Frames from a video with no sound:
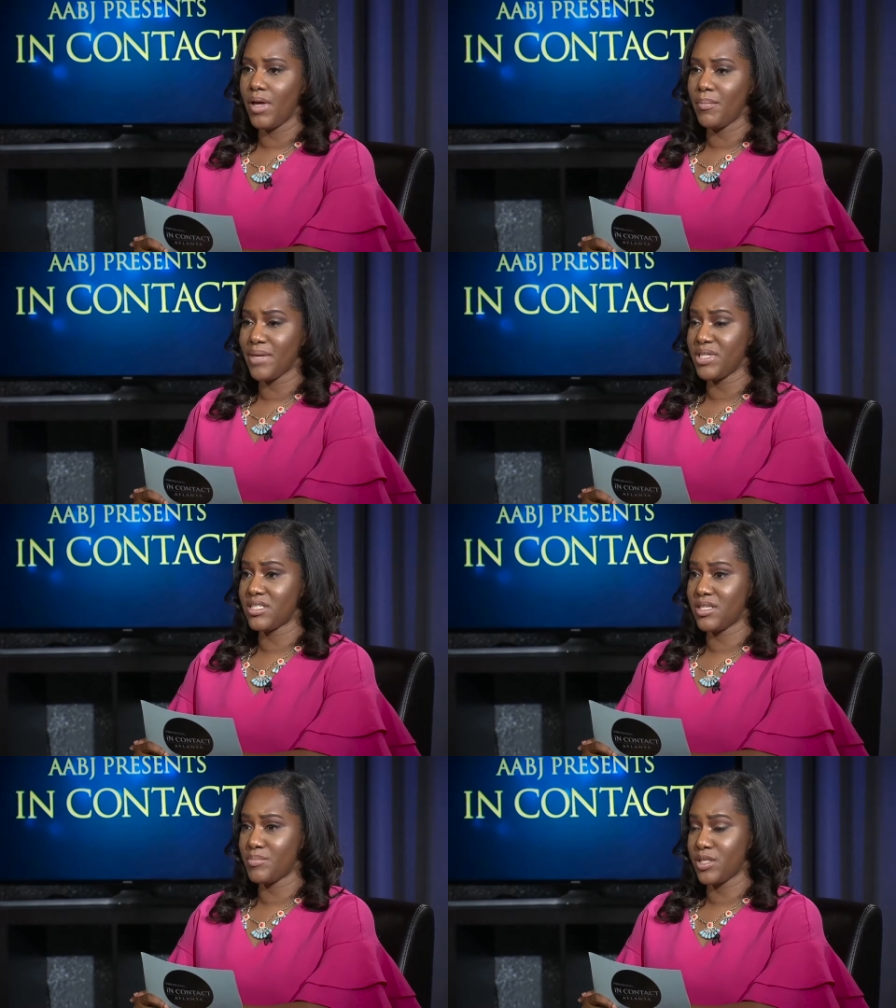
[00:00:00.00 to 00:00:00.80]
maybe a
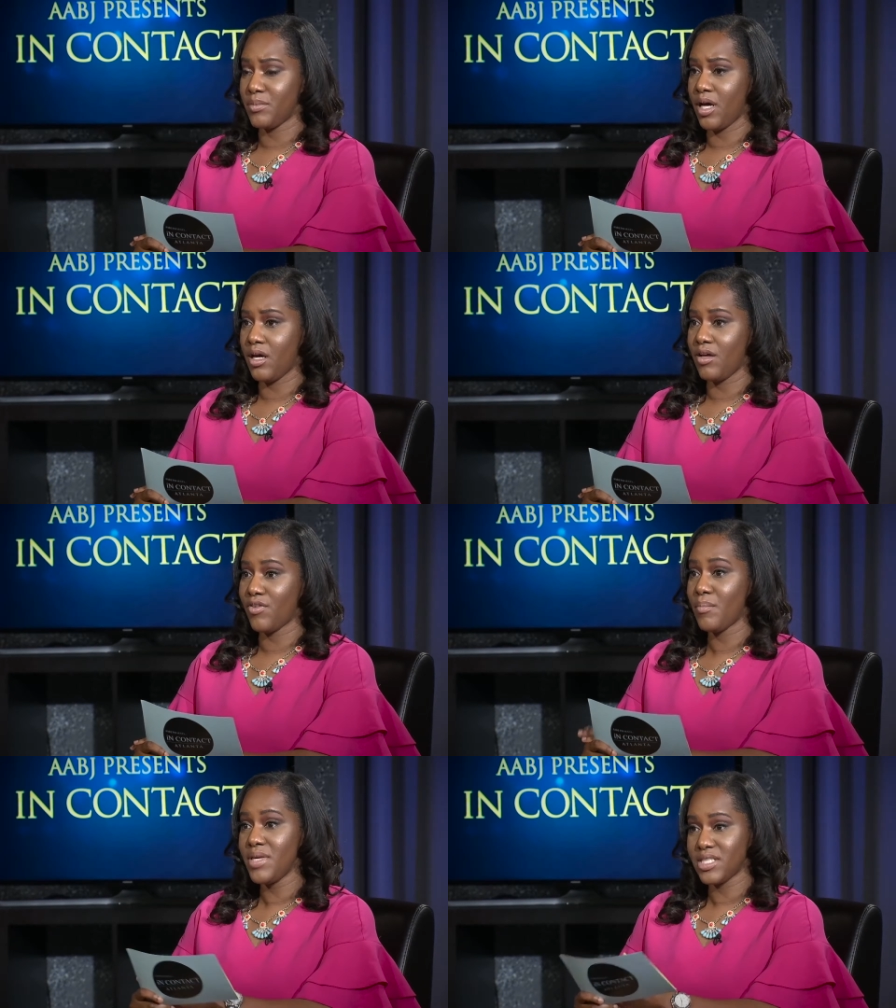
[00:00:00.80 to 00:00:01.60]
symptom of
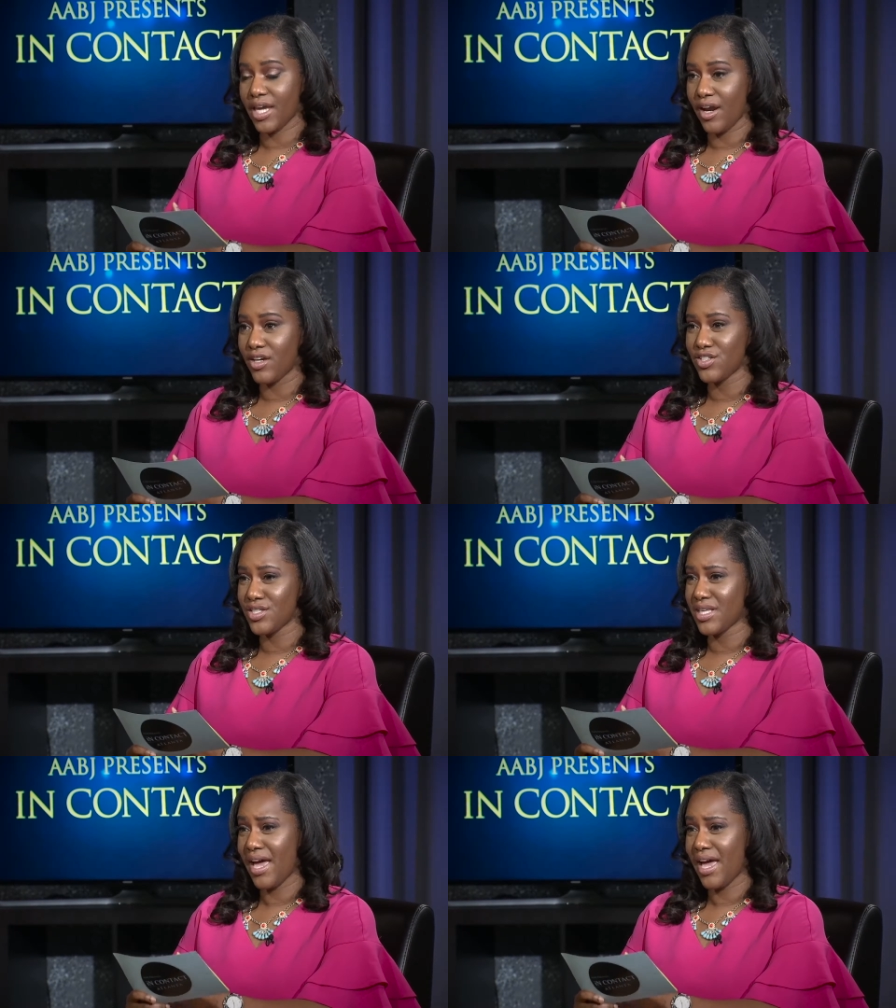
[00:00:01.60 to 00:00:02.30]
miscarriages.